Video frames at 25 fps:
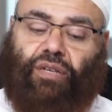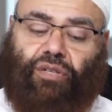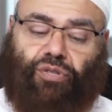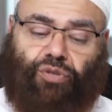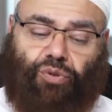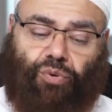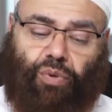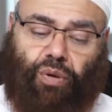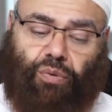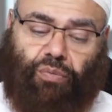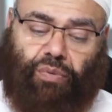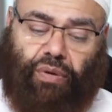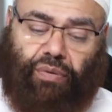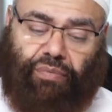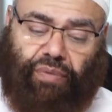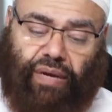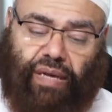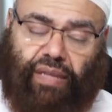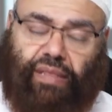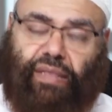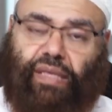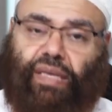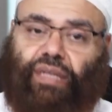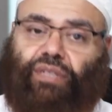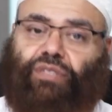So when we
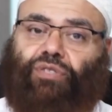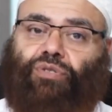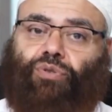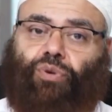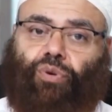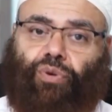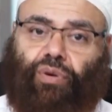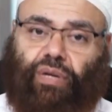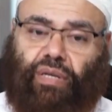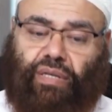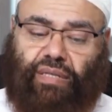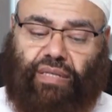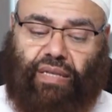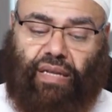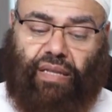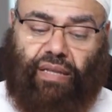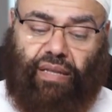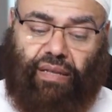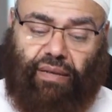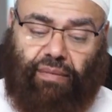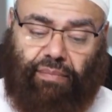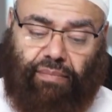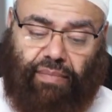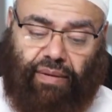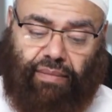read these stories
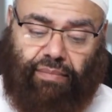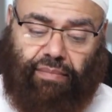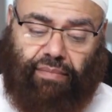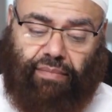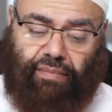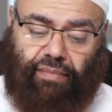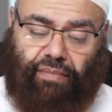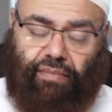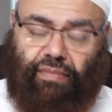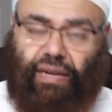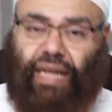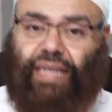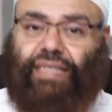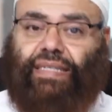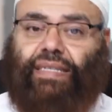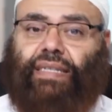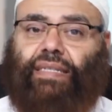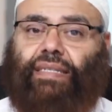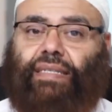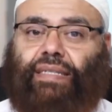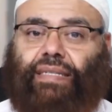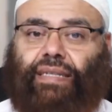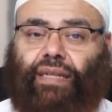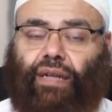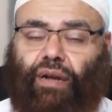and the
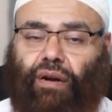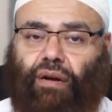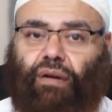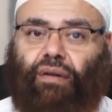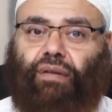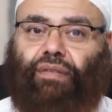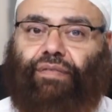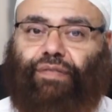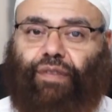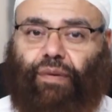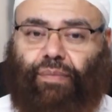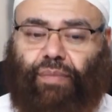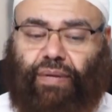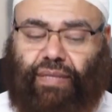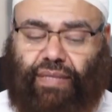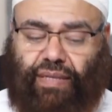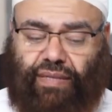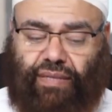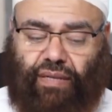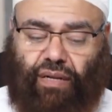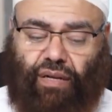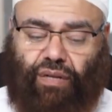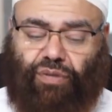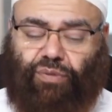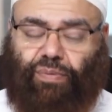lessons learned from it
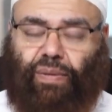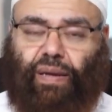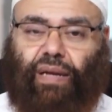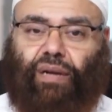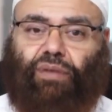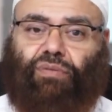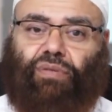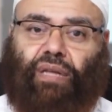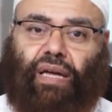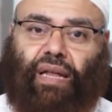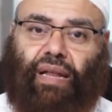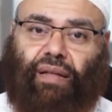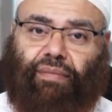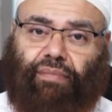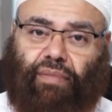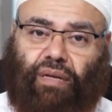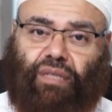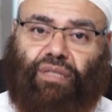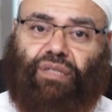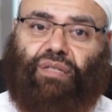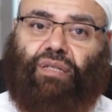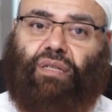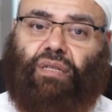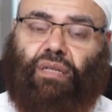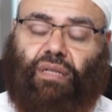as Allah subhanahu wa ta'ala
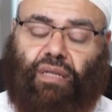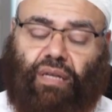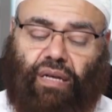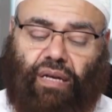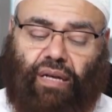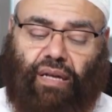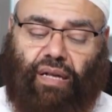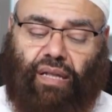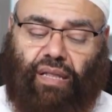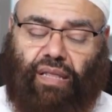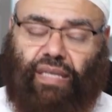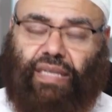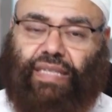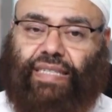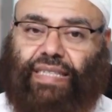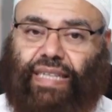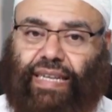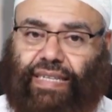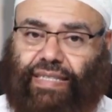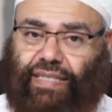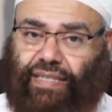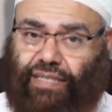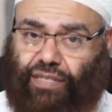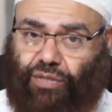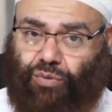mentioned these
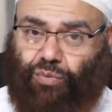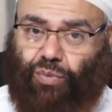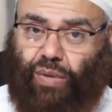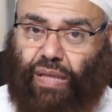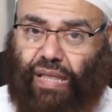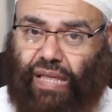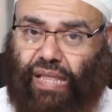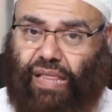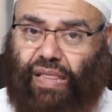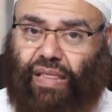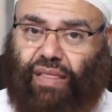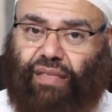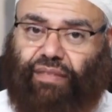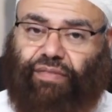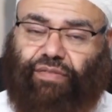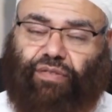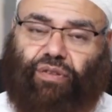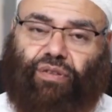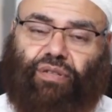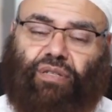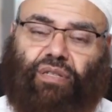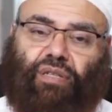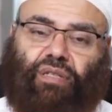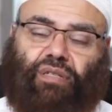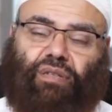lessons within the
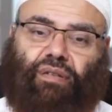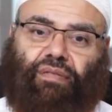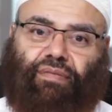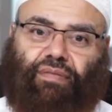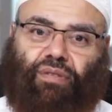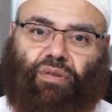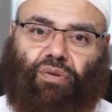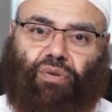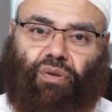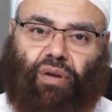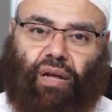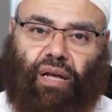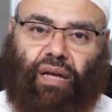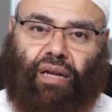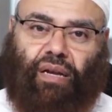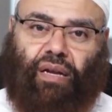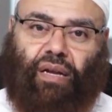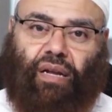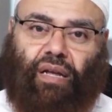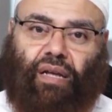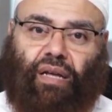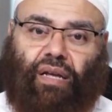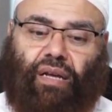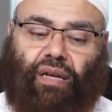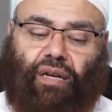verses of the Quran
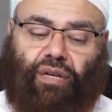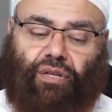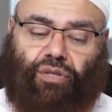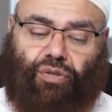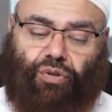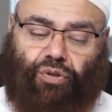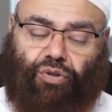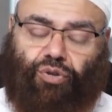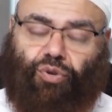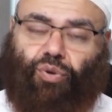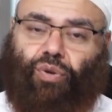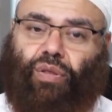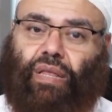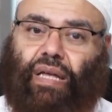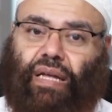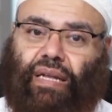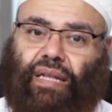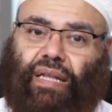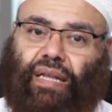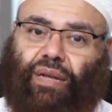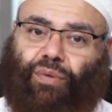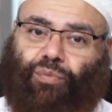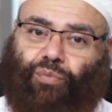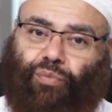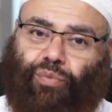to show
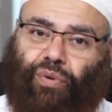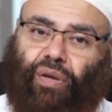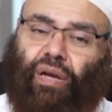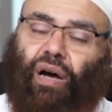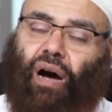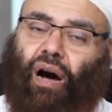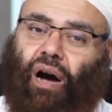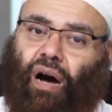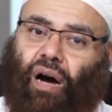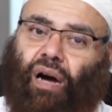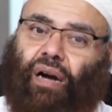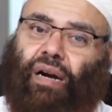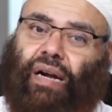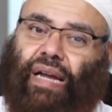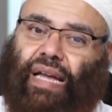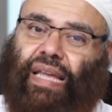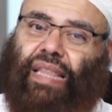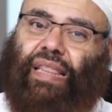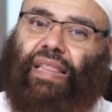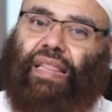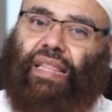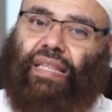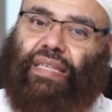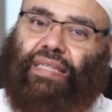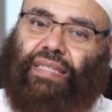that we are
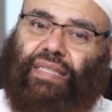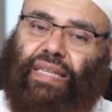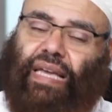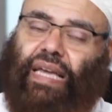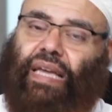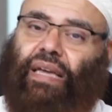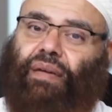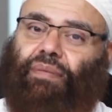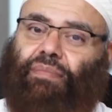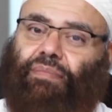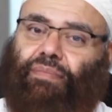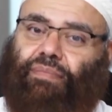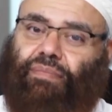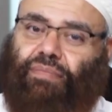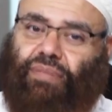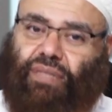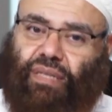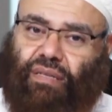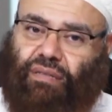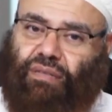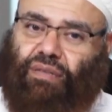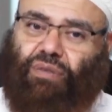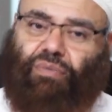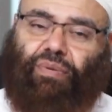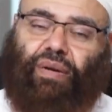in the same
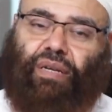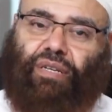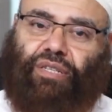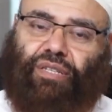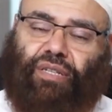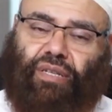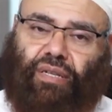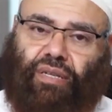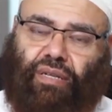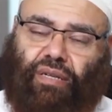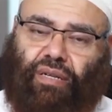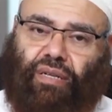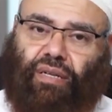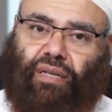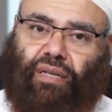situation.